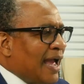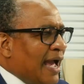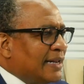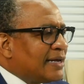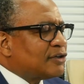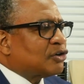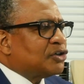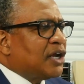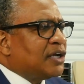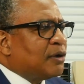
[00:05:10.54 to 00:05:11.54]
And let us
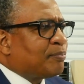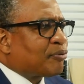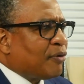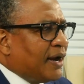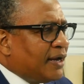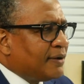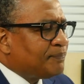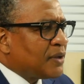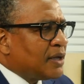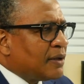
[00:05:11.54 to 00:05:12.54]
continue to pray
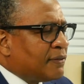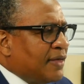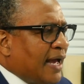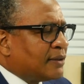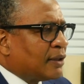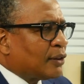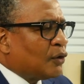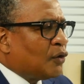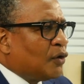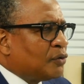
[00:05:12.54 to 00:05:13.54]
that the
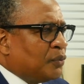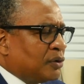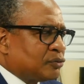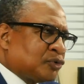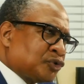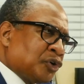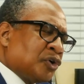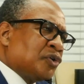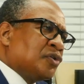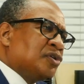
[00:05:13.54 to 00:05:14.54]
Lord will
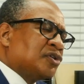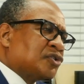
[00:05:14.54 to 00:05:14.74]
turn the